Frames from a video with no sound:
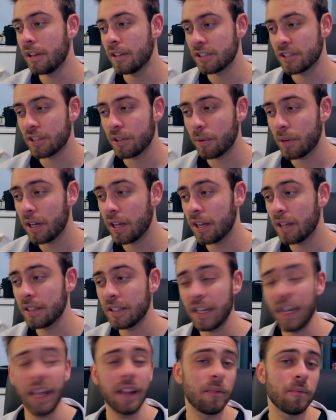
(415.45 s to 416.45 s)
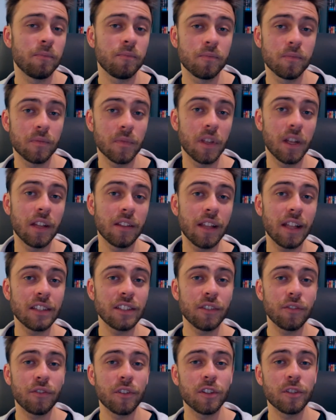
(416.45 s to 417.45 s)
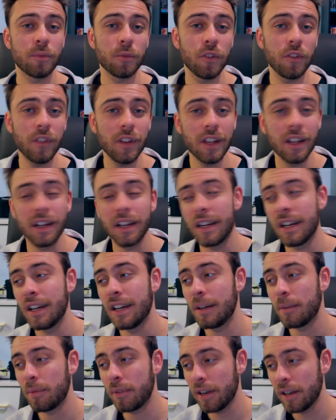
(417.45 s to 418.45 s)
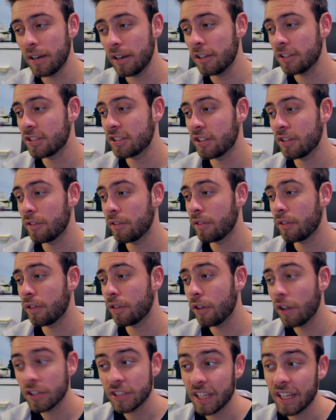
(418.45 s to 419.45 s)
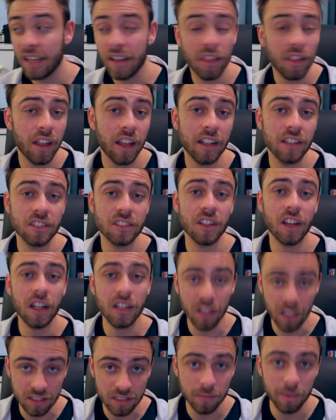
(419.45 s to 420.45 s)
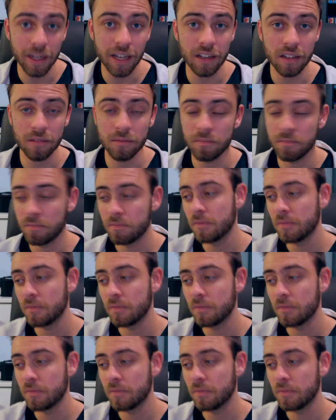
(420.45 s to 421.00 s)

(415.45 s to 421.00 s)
So uh, yeah, that's it for this movie, uh, Predator. So thirteen things I liked about it.